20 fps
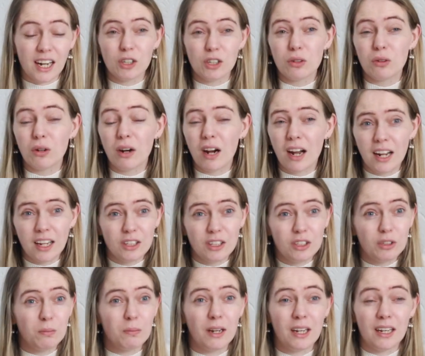I tried
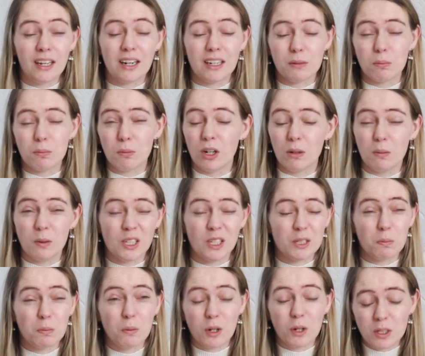to make it as bearable
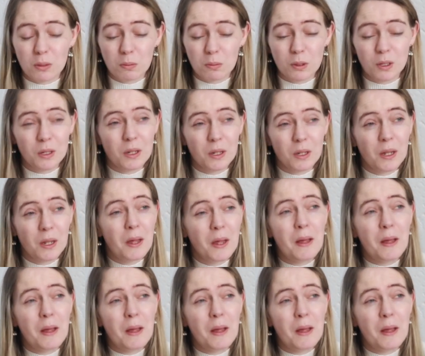as possible,